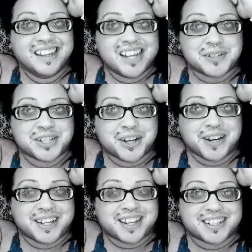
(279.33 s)
it was
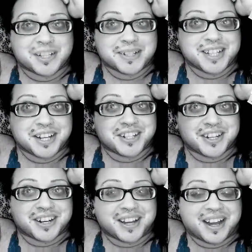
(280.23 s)
going to get it some
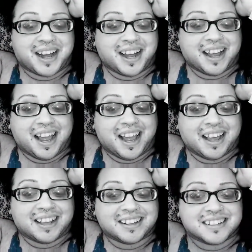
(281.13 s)
attention,
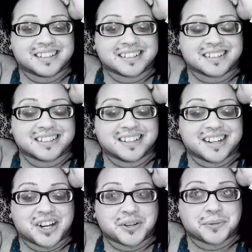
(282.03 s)
and you
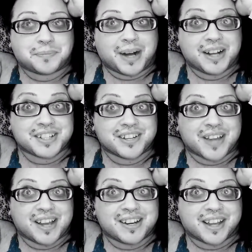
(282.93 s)
know, positive
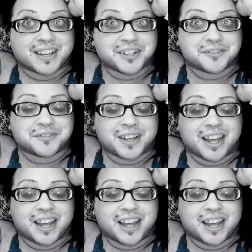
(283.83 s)
and negative.